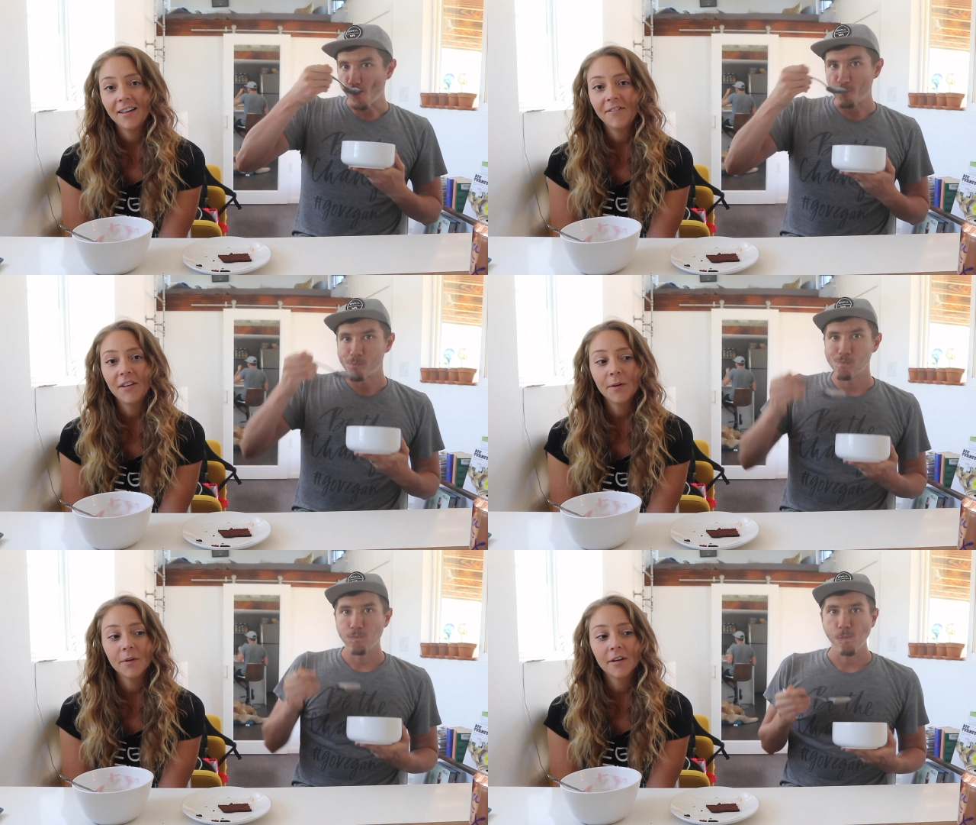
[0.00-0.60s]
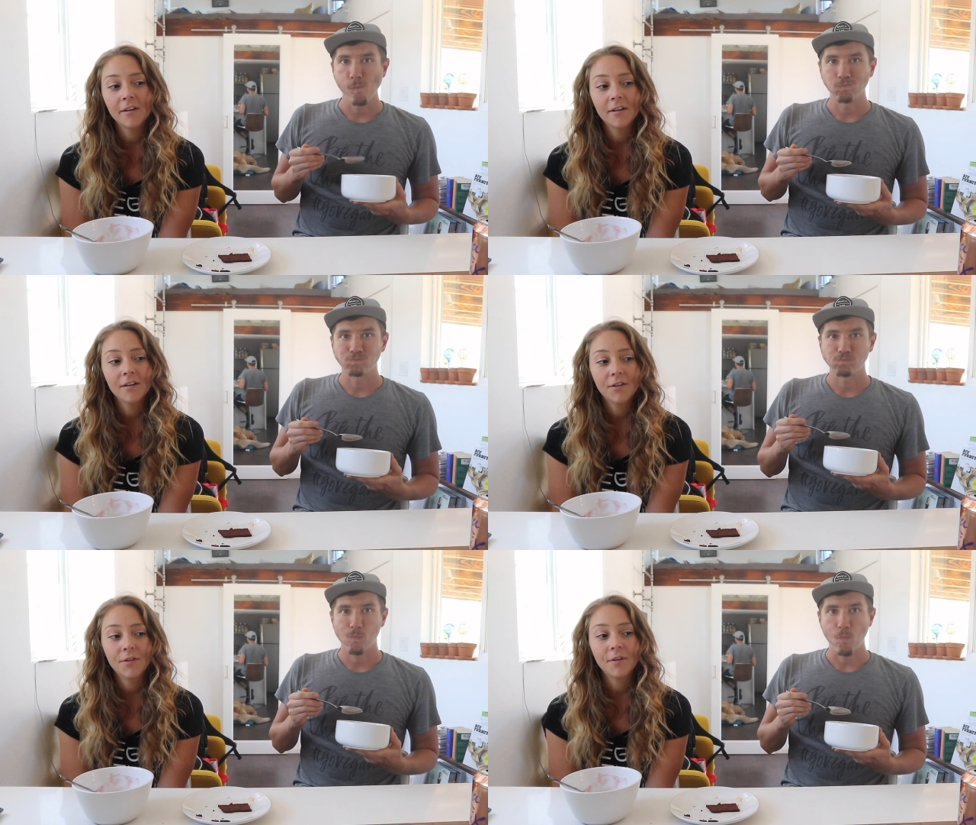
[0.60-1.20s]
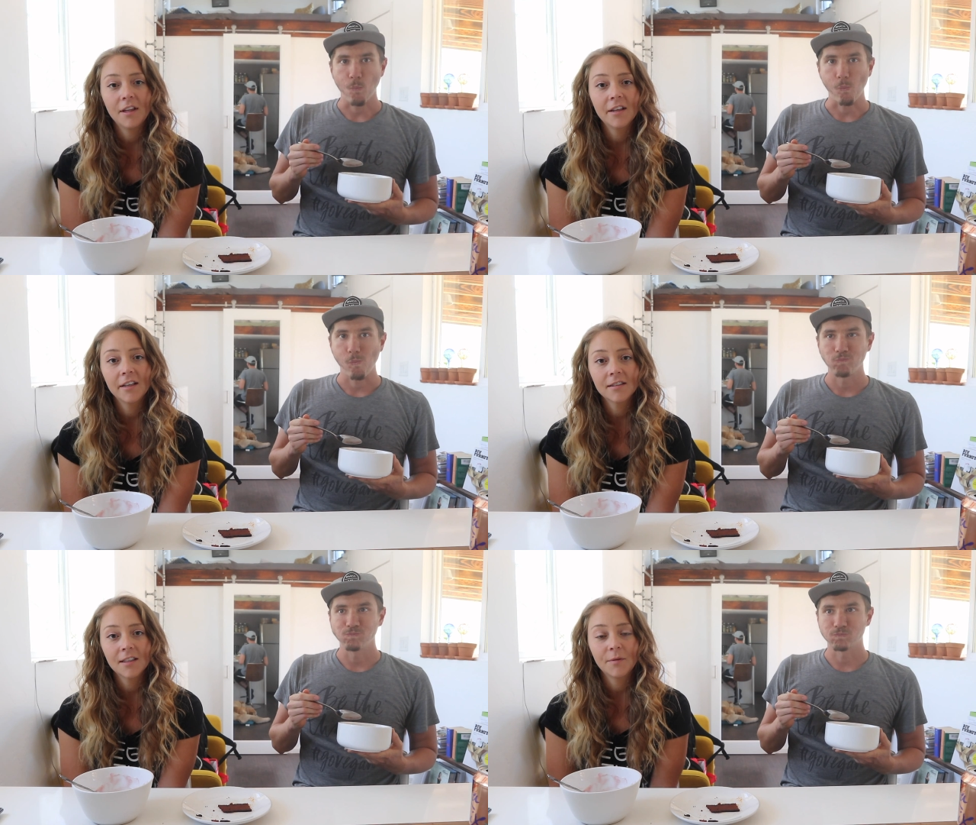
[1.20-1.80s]
Speaker 1: if there were three
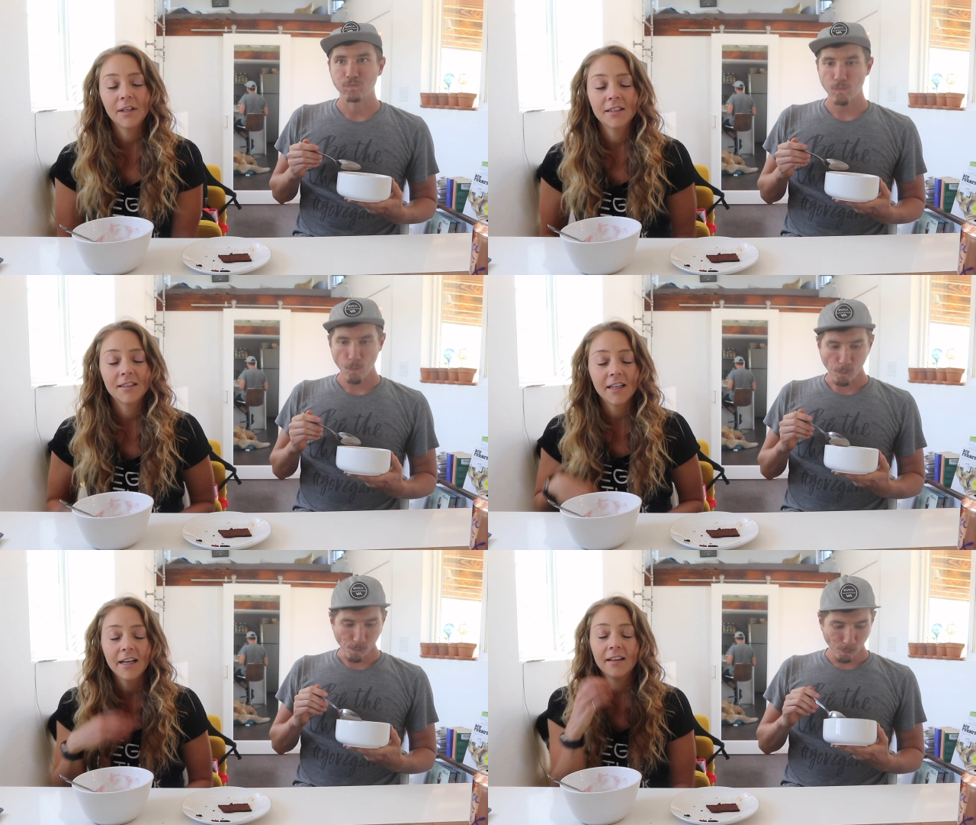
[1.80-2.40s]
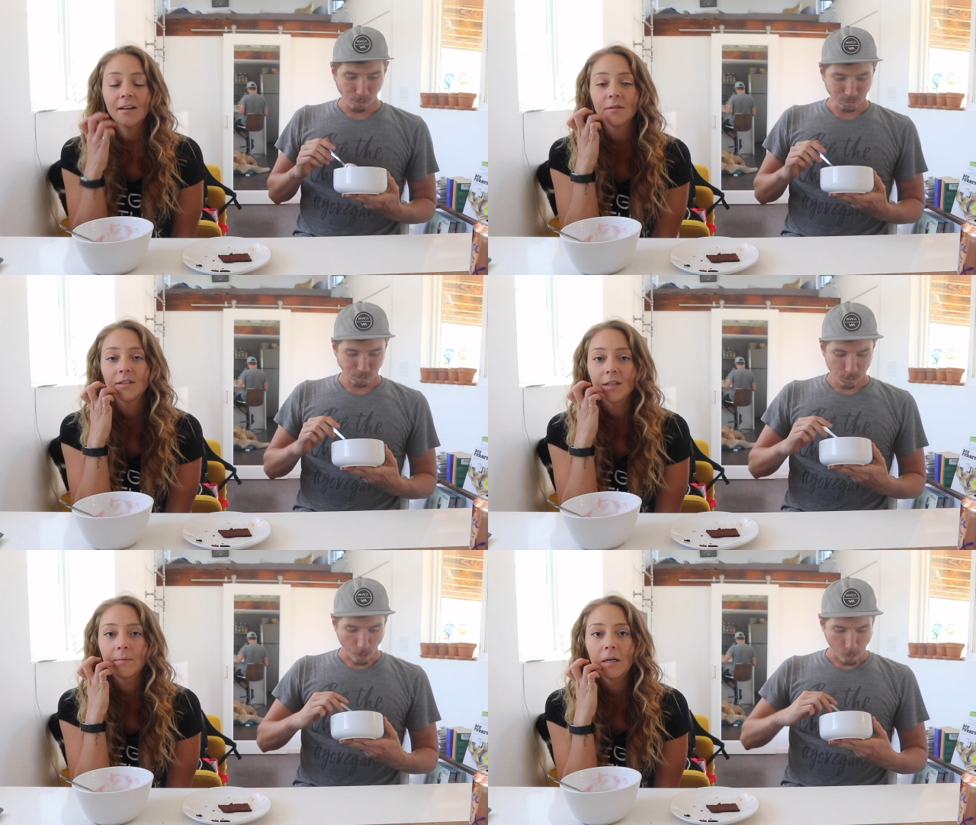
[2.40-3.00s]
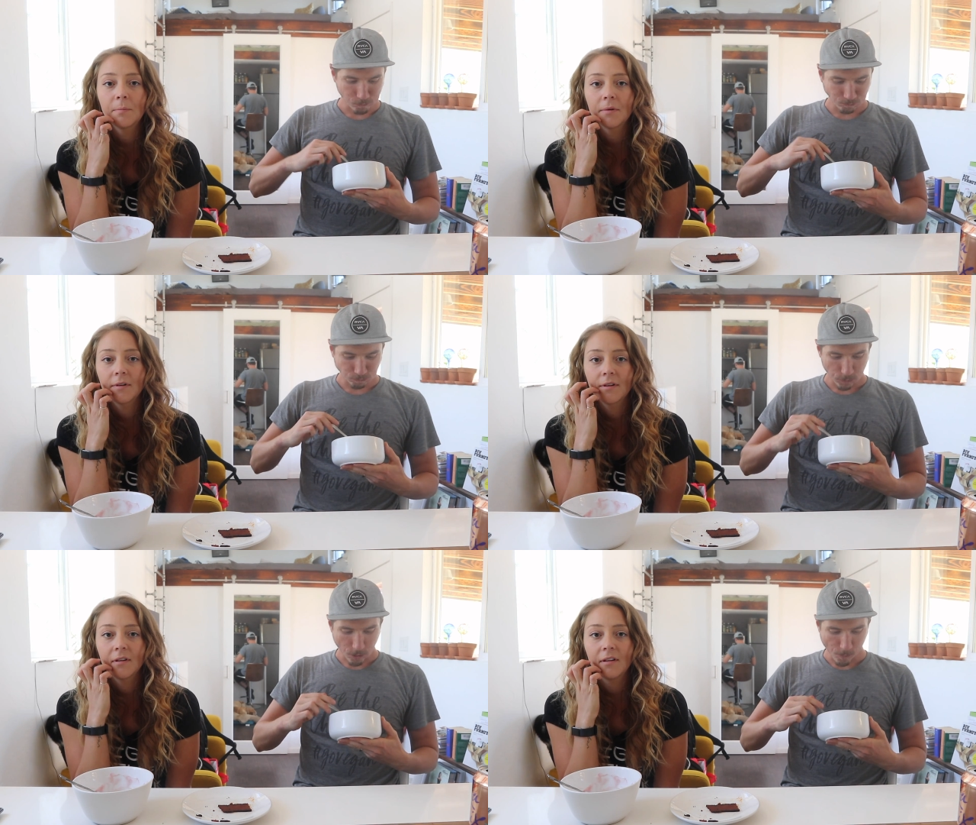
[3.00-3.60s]
things that we could say that would sum up,
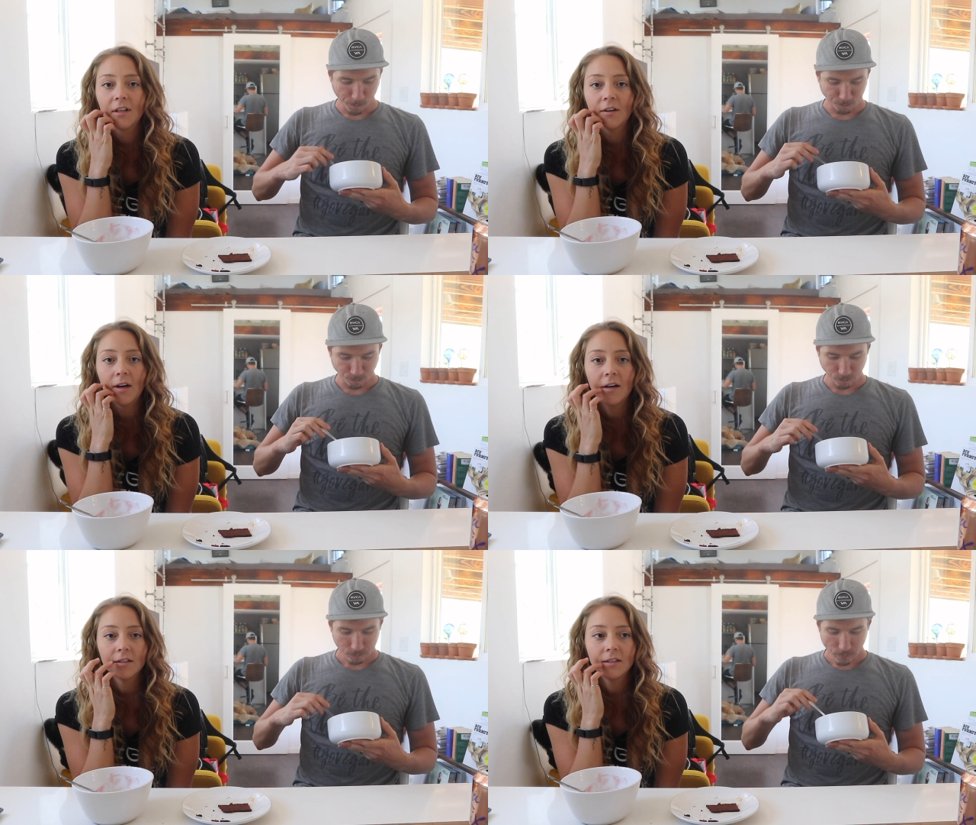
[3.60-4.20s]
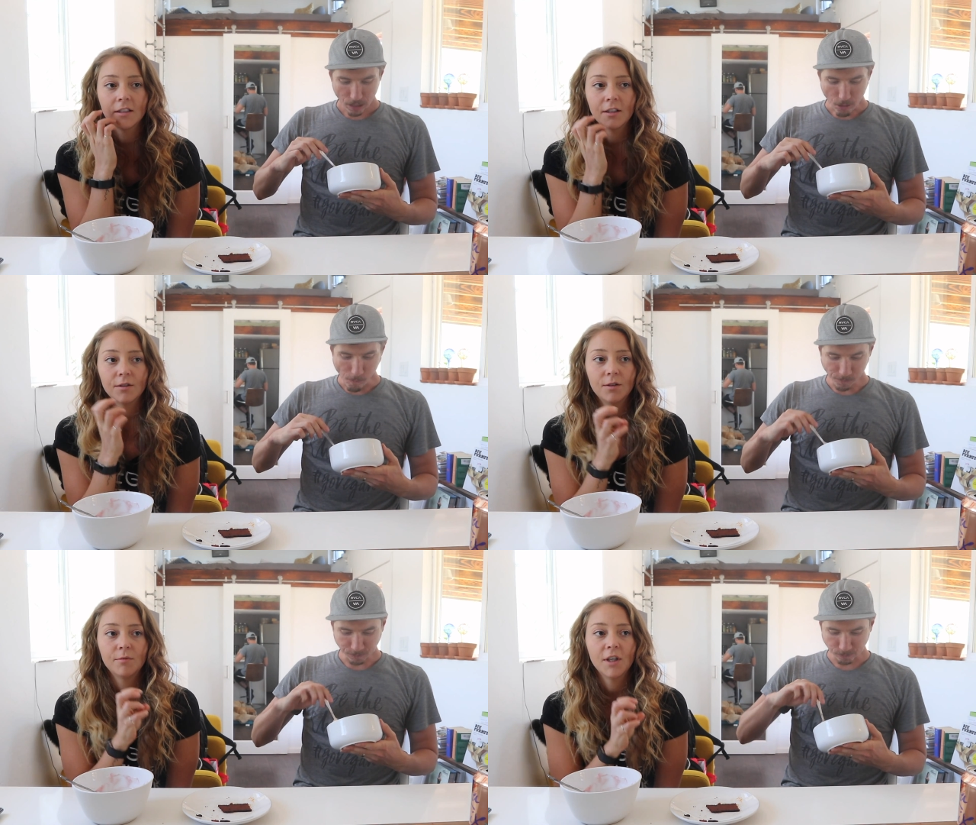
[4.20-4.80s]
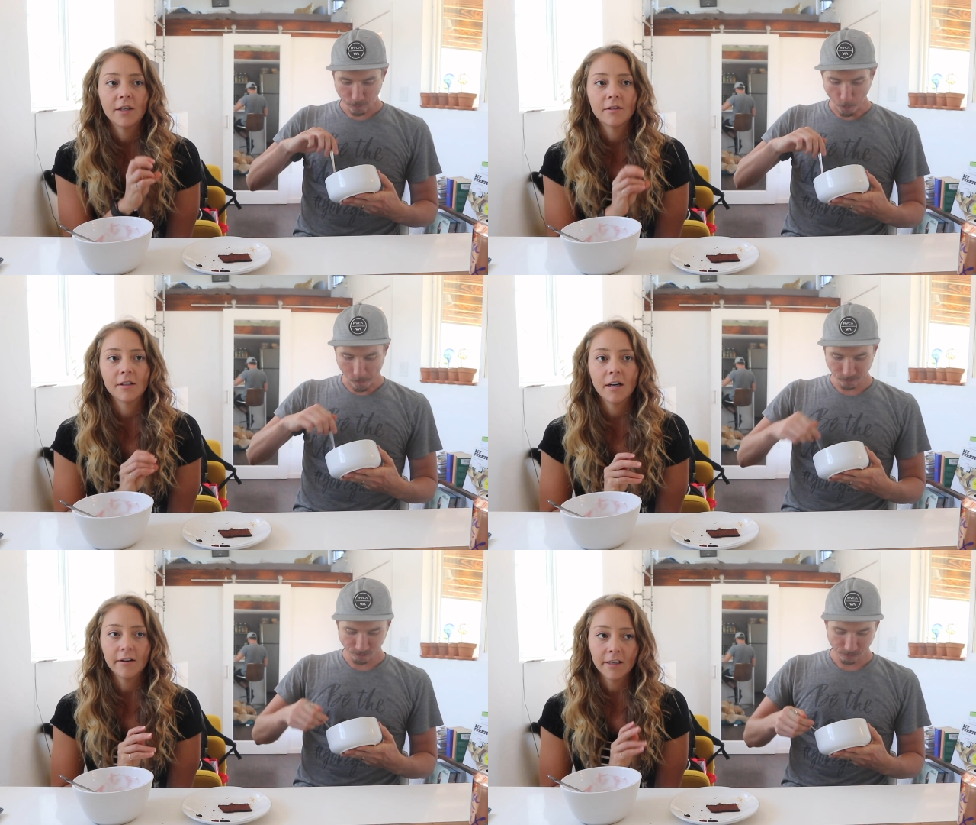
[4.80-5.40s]
you know, how to start a YouTube channel or
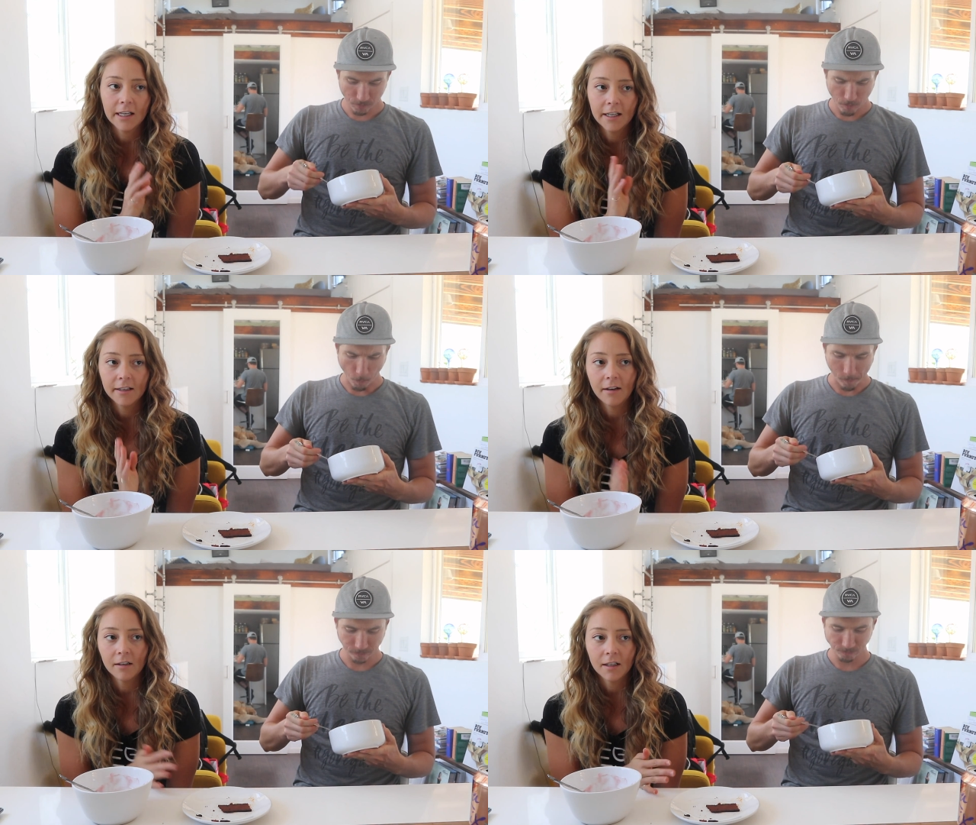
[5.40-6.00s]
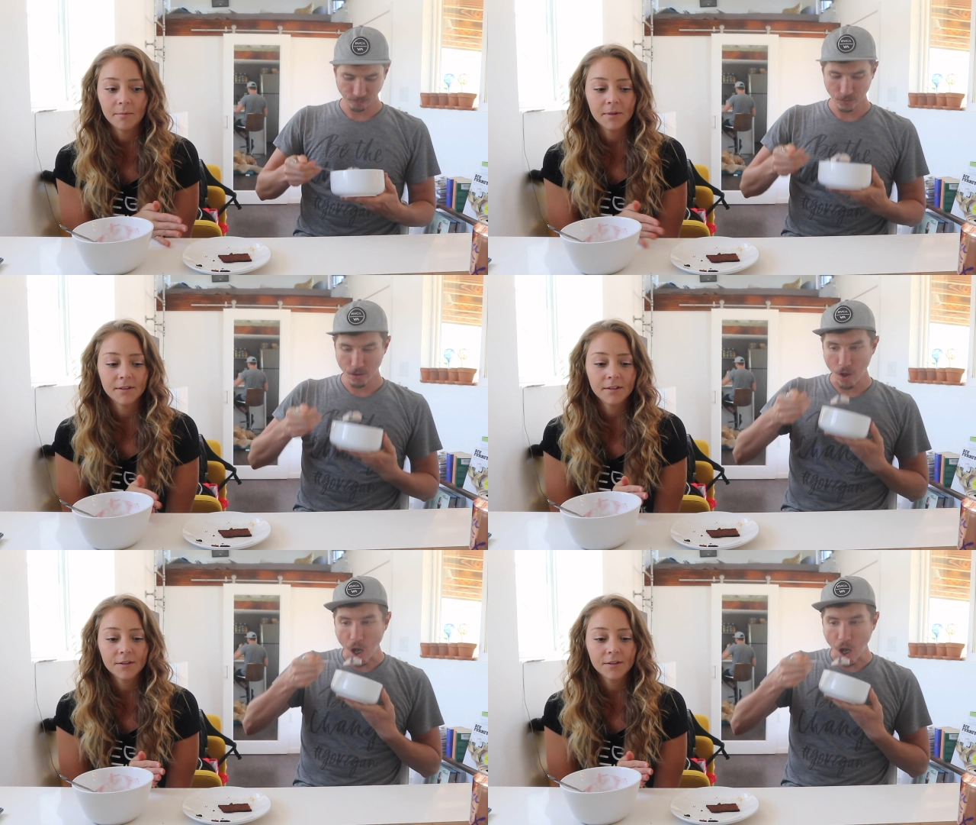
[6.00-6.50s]
how to get an online business